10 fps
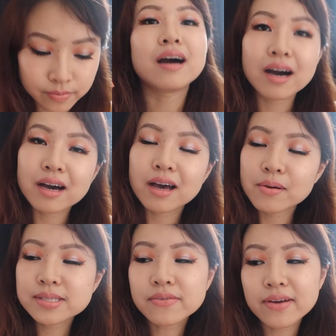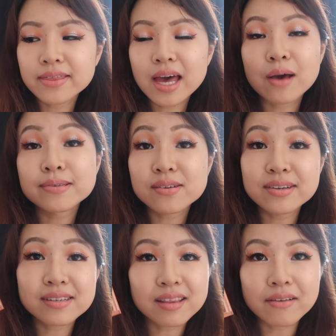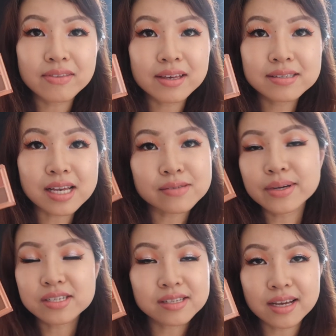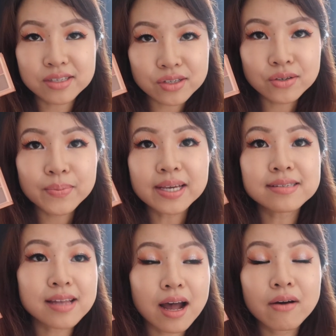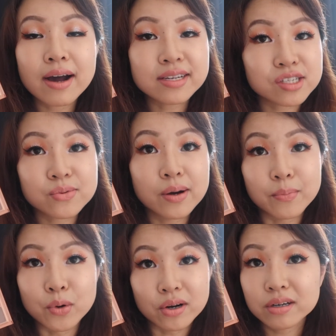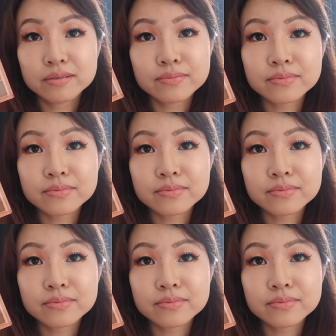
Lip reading: I was afraid that I was going to love this as much as I do, because now I just want more.